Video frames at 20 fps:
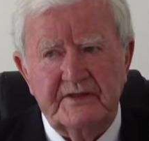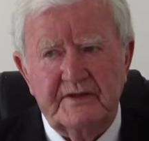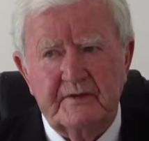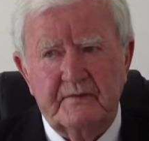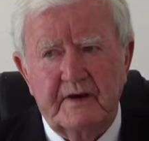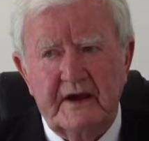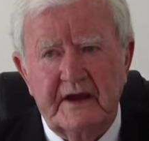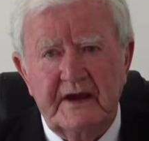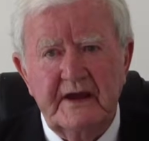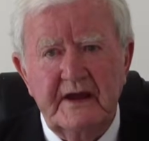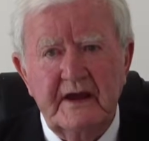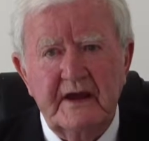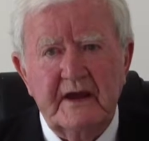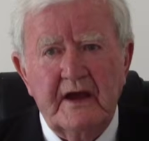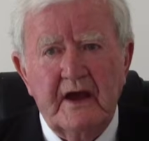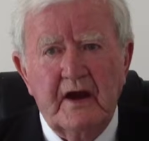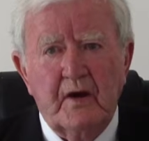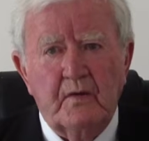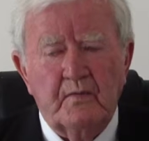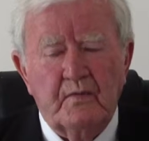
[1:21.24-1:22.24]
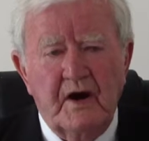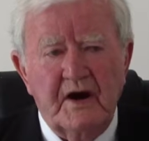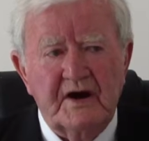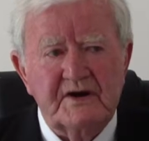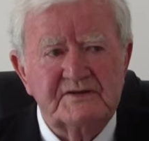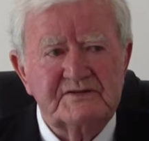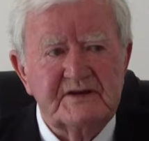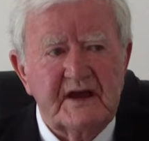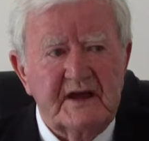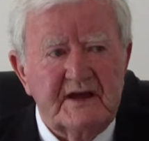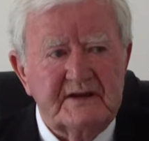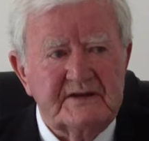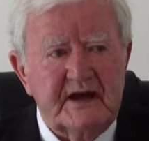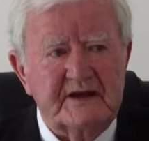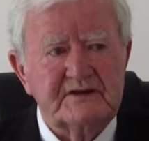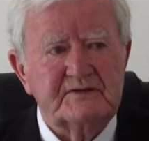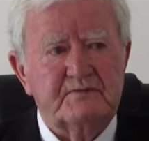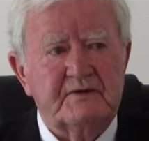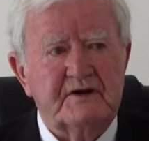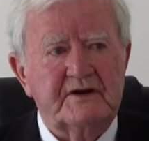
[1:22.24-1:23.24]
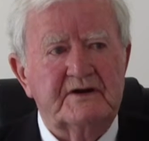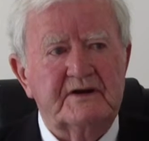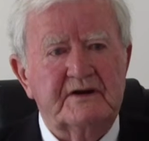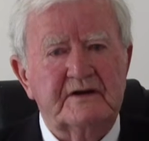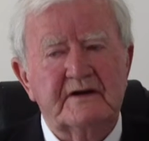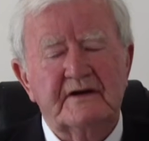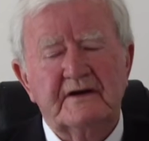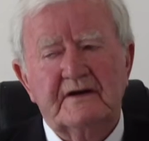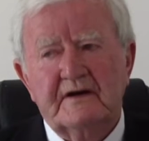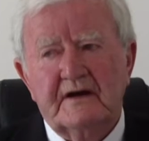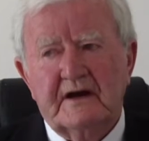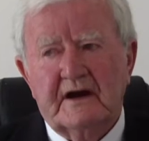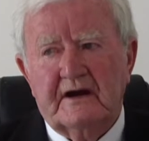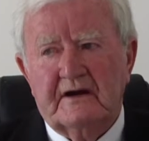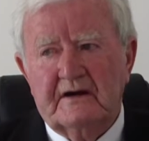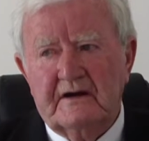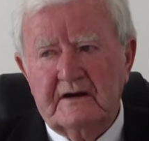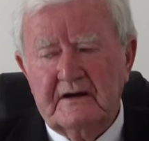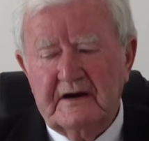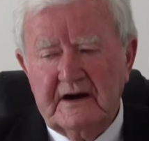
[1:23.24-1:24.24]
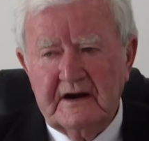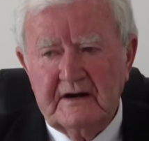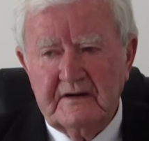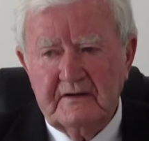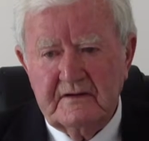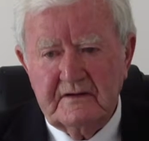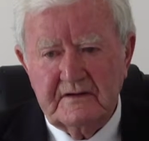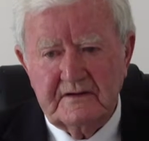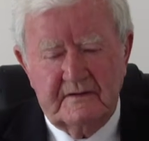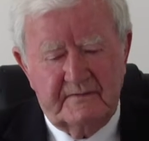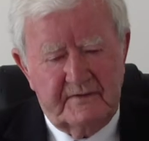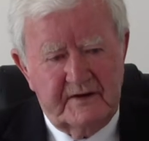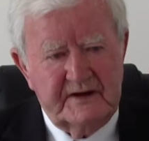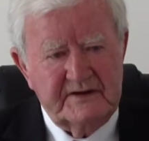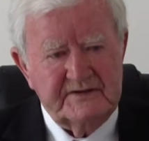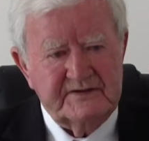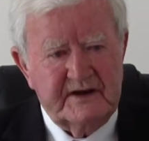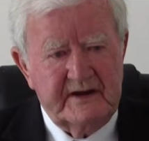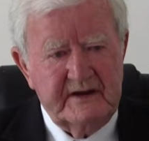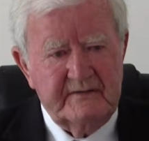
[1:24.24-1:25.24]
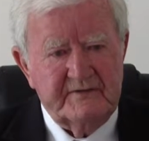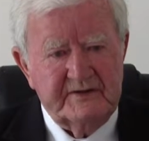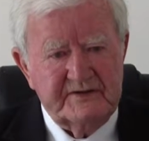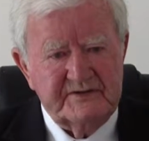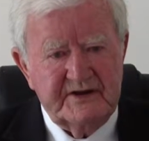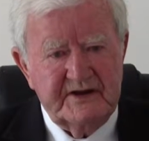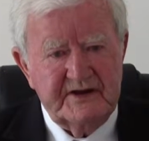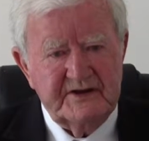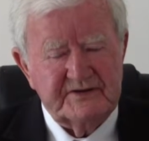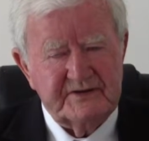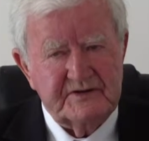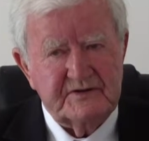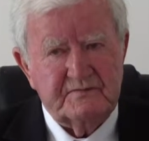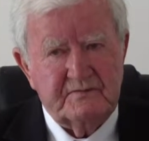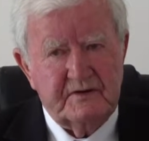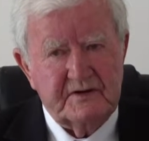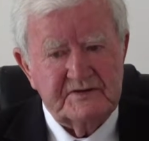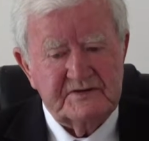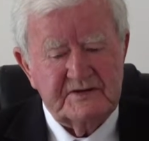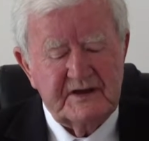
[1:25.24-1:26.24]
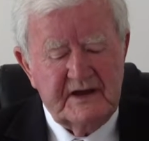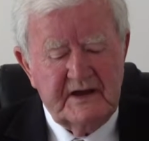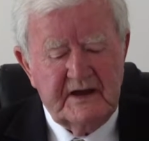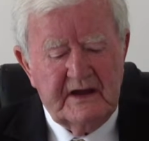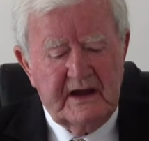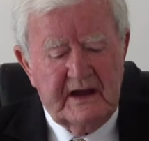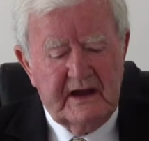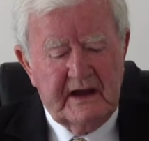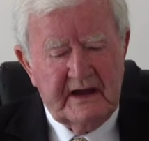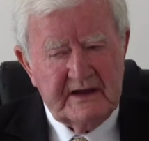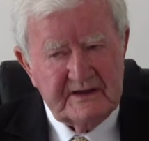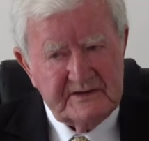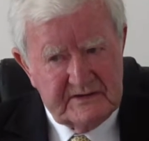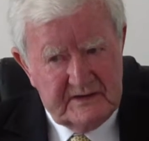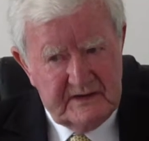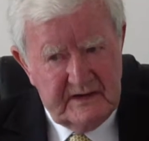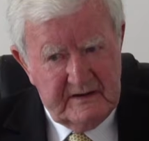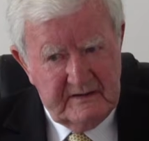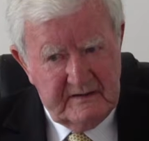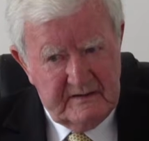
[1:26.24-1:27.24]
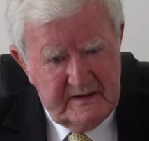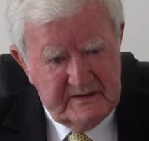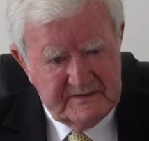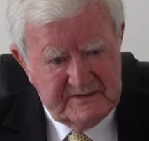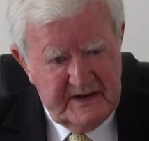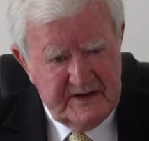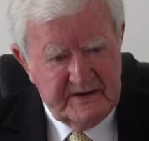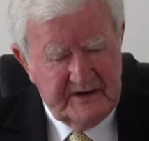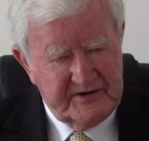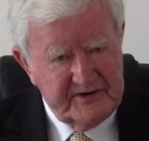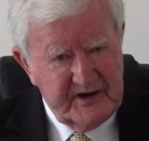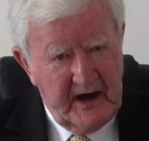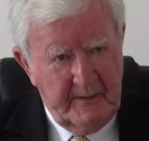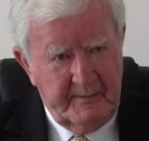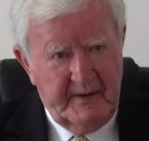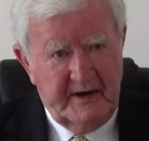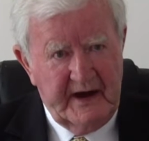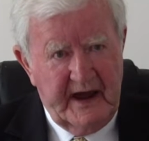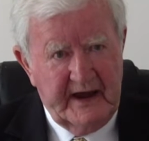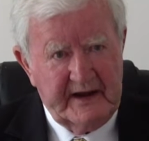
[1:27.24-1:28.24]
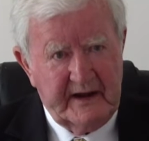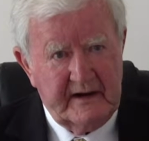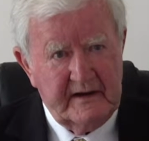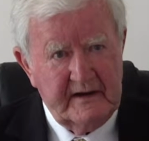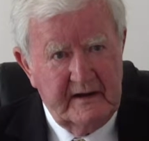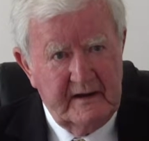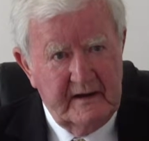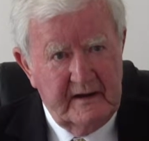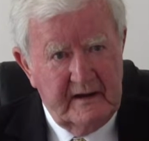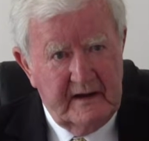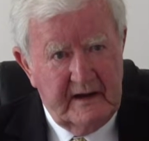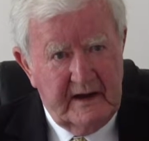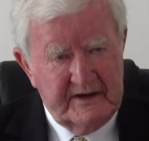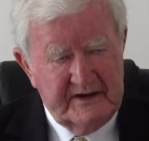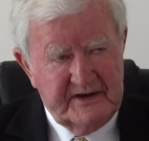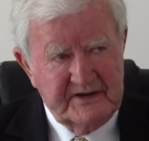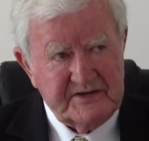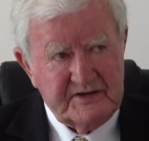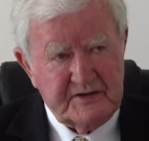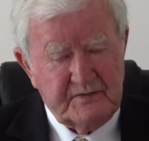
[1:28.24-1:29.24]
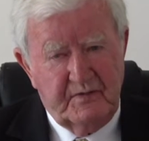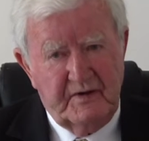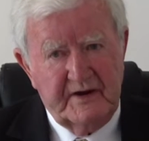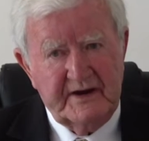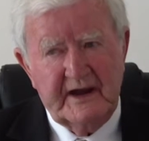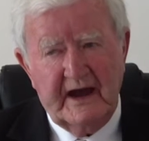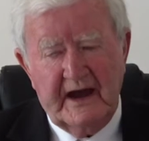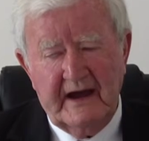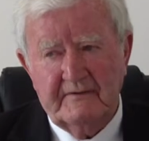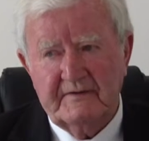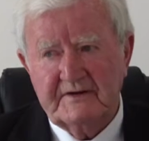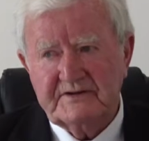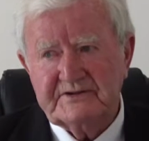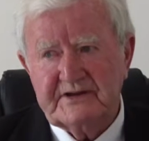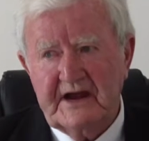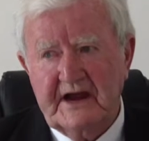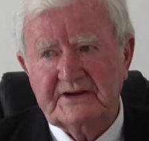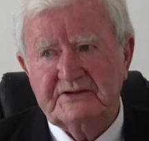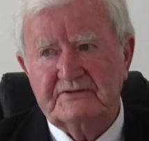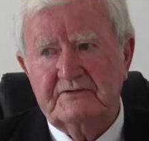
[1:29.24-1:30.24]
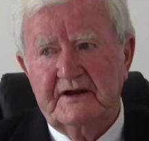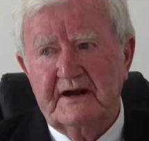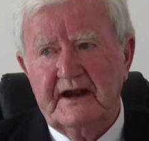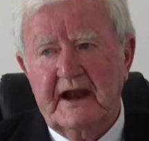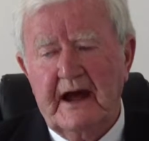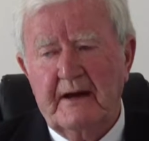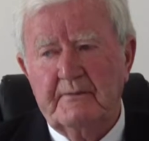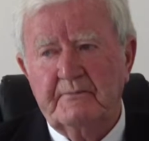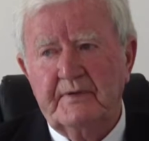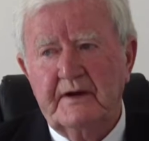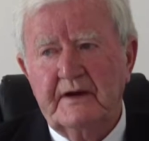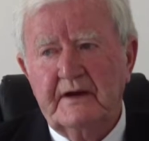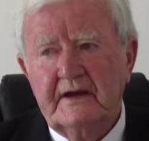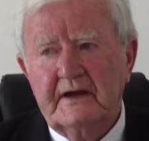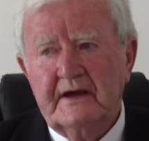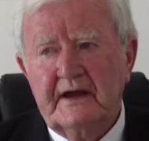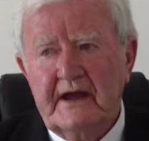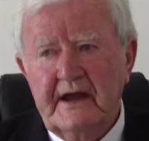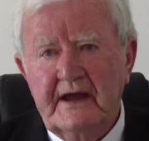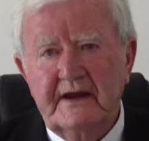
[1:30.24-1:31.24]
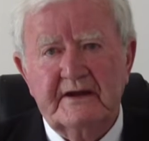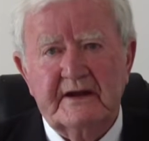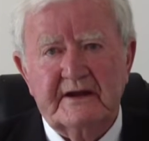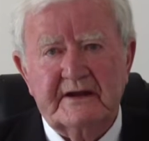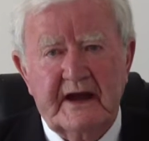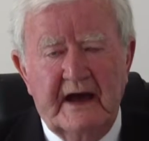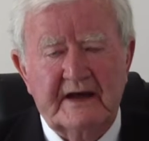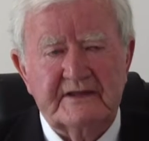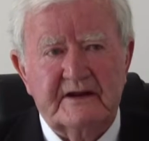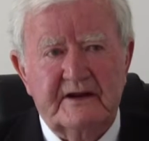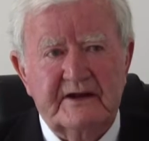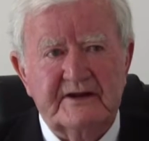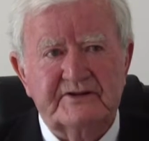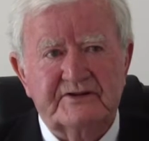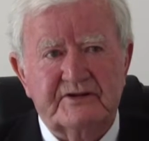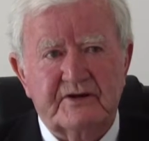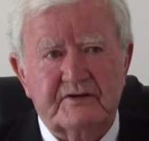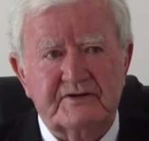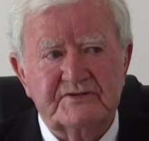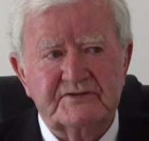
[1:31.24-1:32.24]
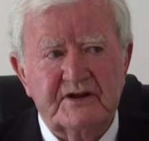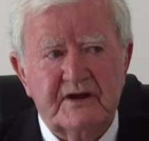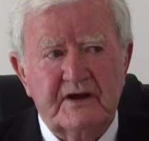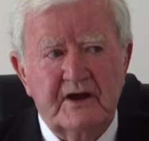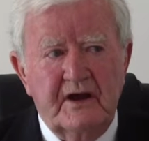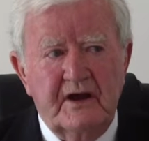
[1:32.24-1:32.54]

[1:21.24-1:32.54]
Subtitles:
the way, was that's where our divine Saviour Jesus was is in the tabernacle. This is why you have a sanctuary lamp in the Catholic Church,